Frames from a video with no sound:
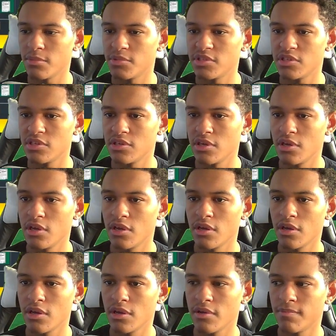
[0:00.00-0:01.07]
Let me see.
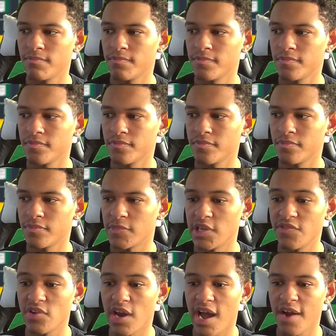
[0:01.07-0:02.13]

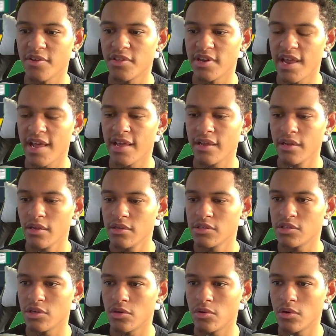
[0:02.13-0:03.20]
Even higher than that.
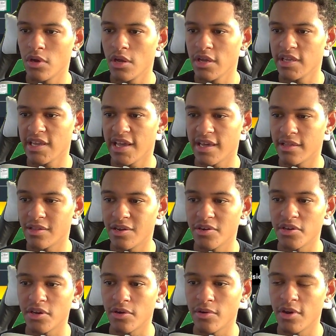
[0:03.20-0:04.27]
So, yeah, there
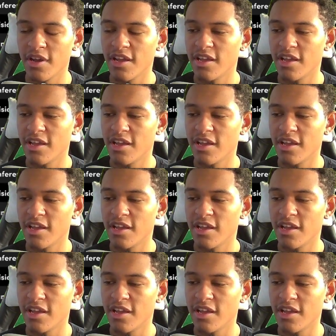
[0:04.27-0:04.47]
you go.